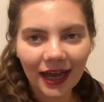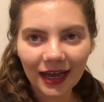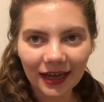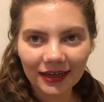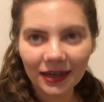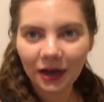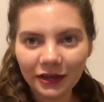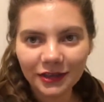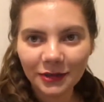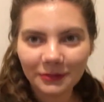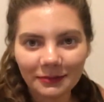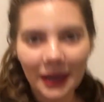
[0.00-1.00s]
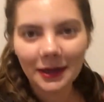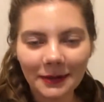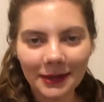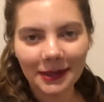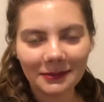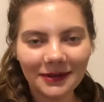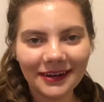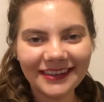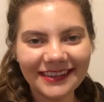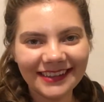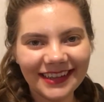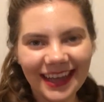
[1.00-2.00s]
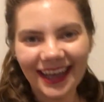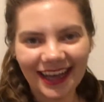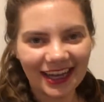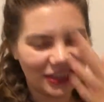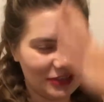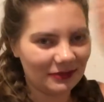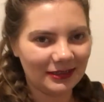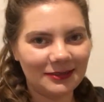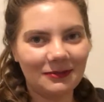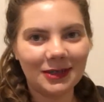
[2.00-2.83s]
I can't do it with makeup on anymore. I just want